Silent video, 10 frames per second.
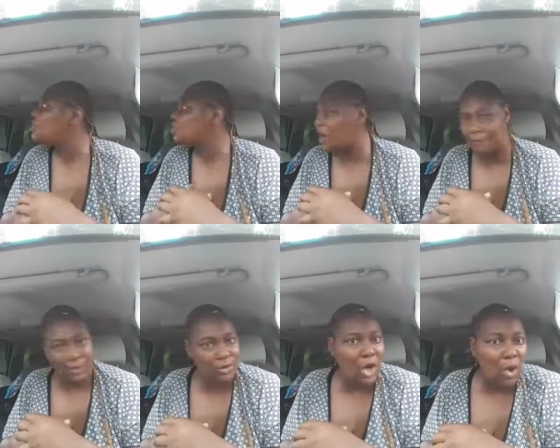So if
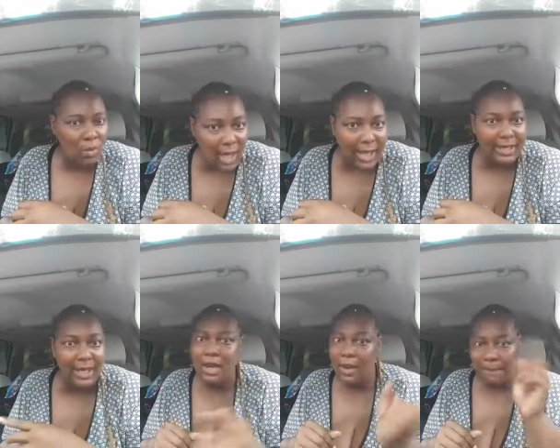you don't like
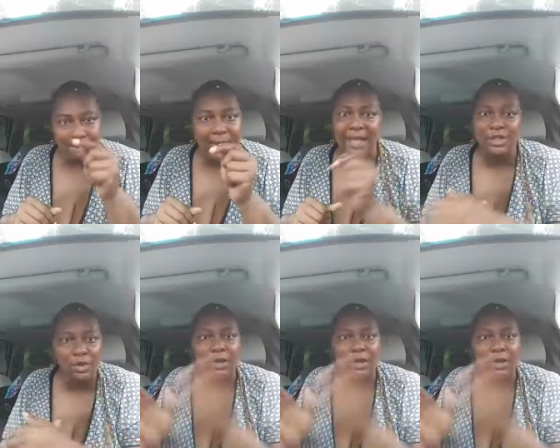it, bitch,